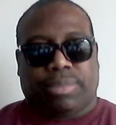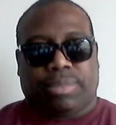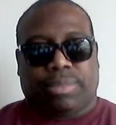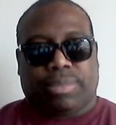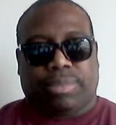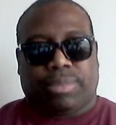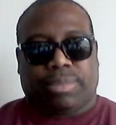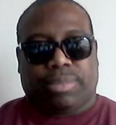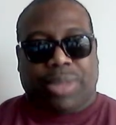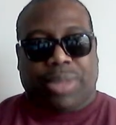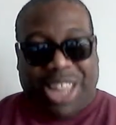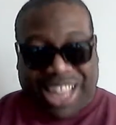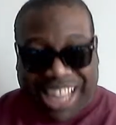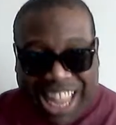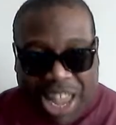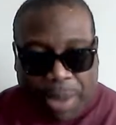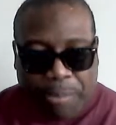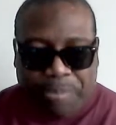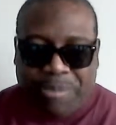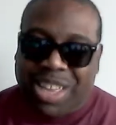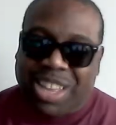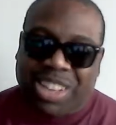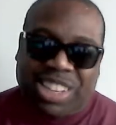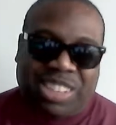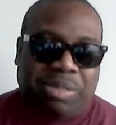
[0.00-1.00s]
will
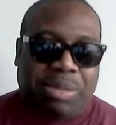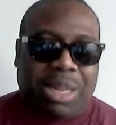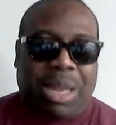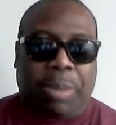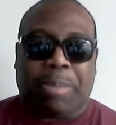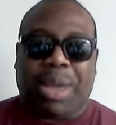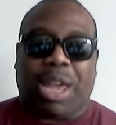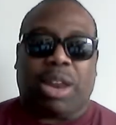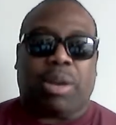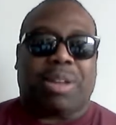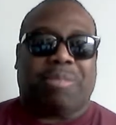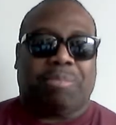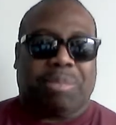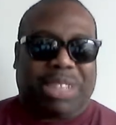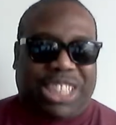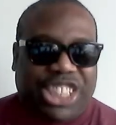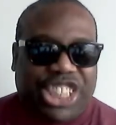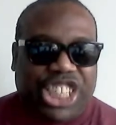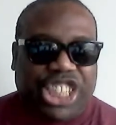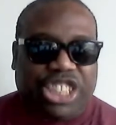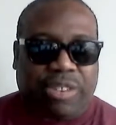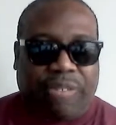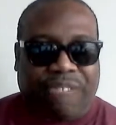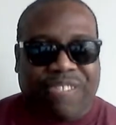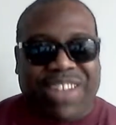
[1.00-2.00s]
help put me in a better
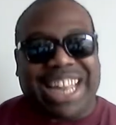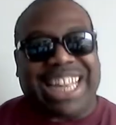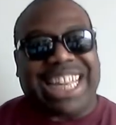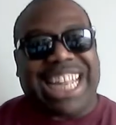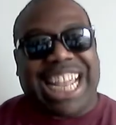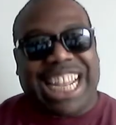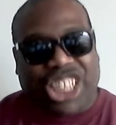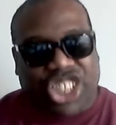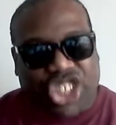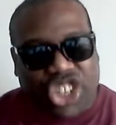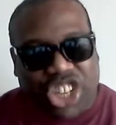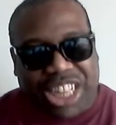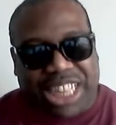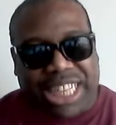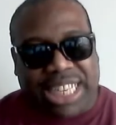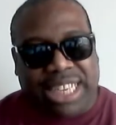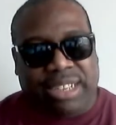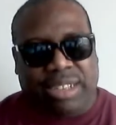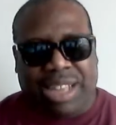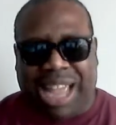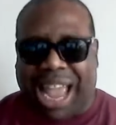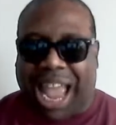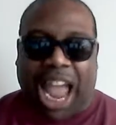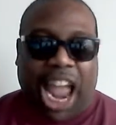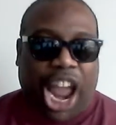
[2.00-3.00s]
position financially
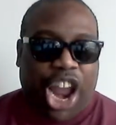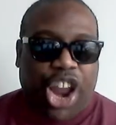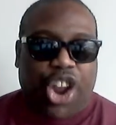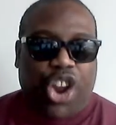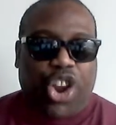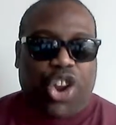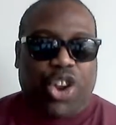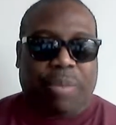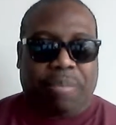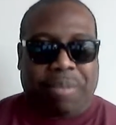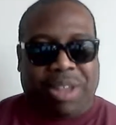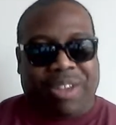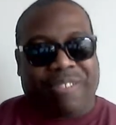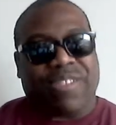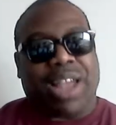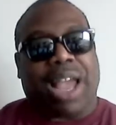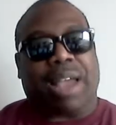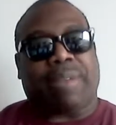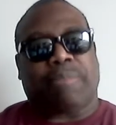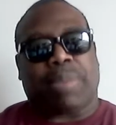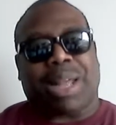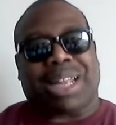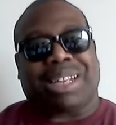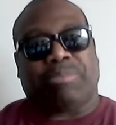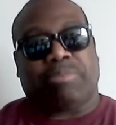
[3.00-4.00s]
to hire
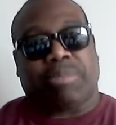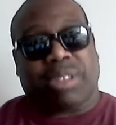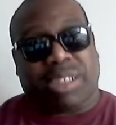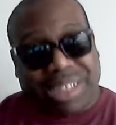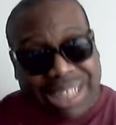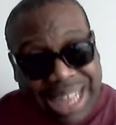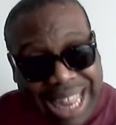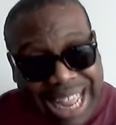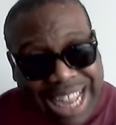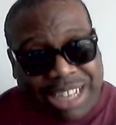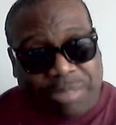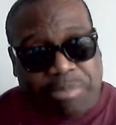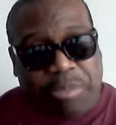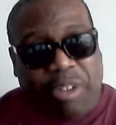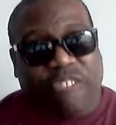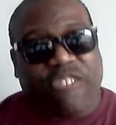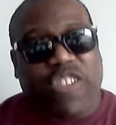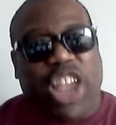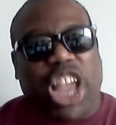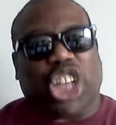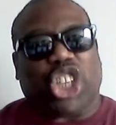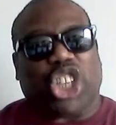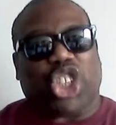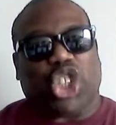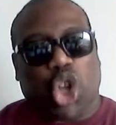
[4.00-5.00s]
qualified Black middle-class
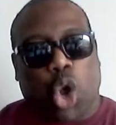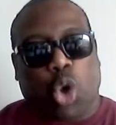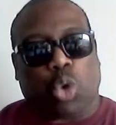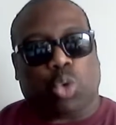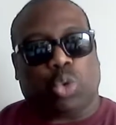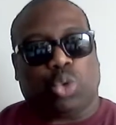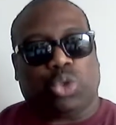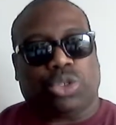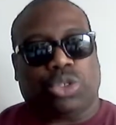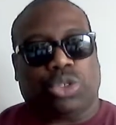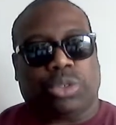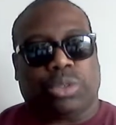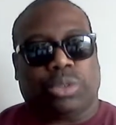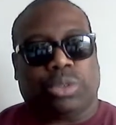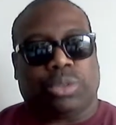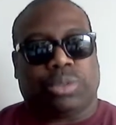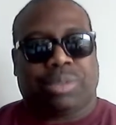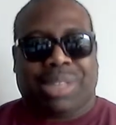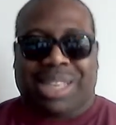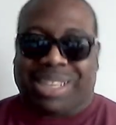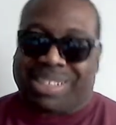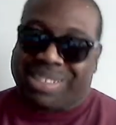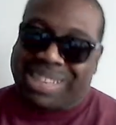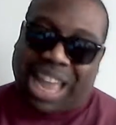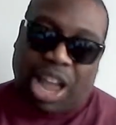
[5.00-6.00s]
professionals,
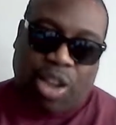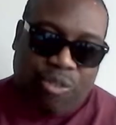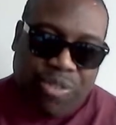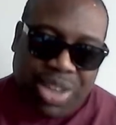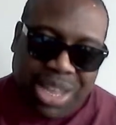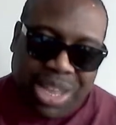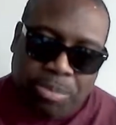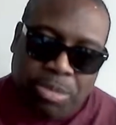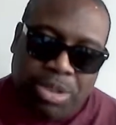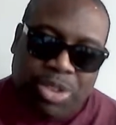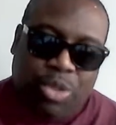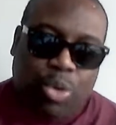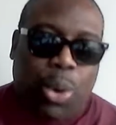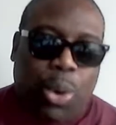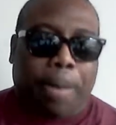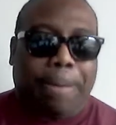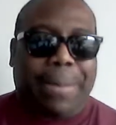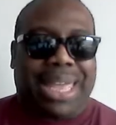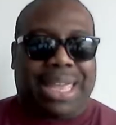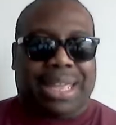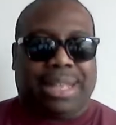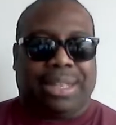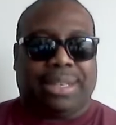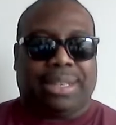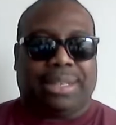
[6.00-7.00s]
buy office
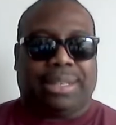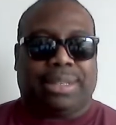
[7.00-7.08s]
equipment,